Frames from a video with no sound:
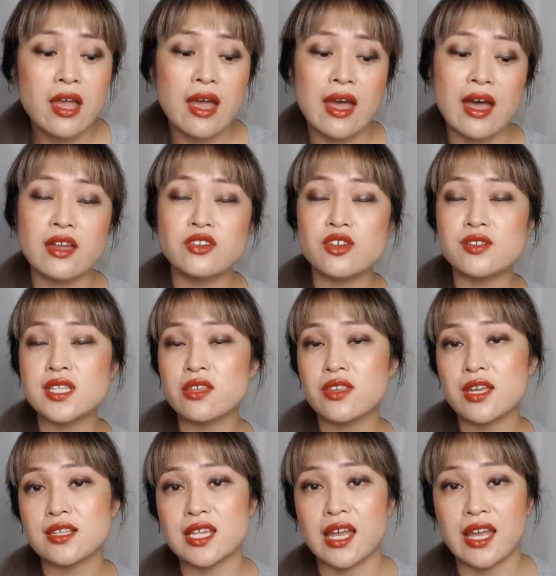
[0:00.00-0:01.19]
and using
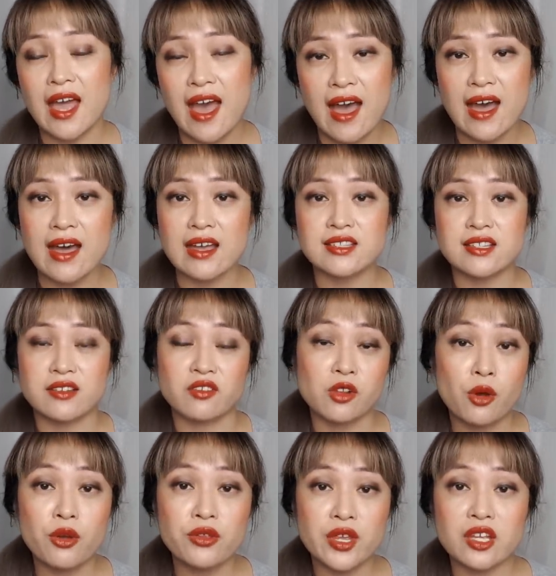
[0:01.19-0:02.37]
things like hats and
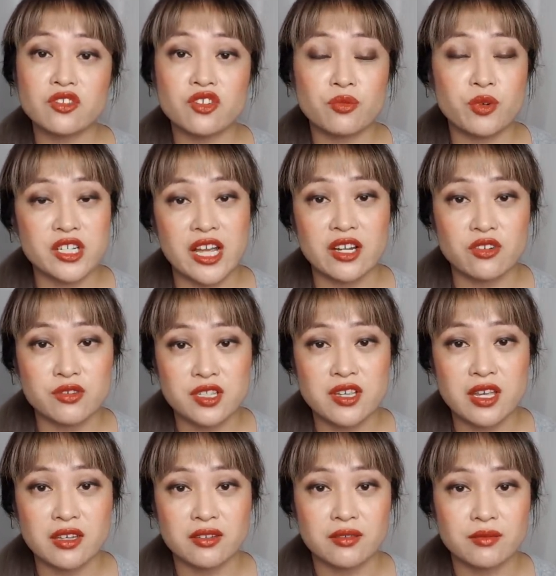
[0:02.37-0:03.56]
clothing to protect your
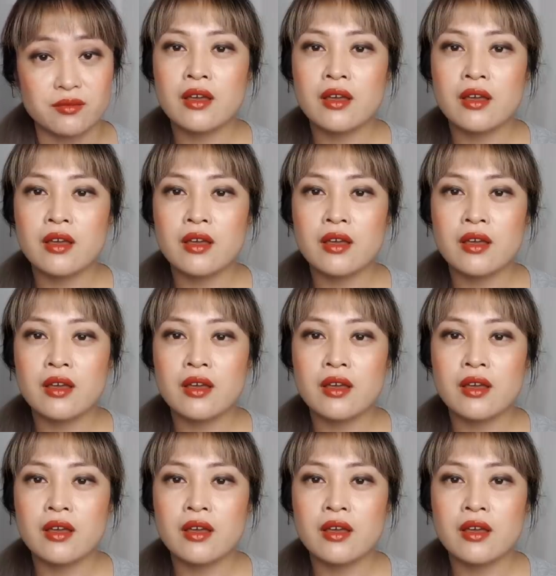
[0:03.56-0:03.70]
skin.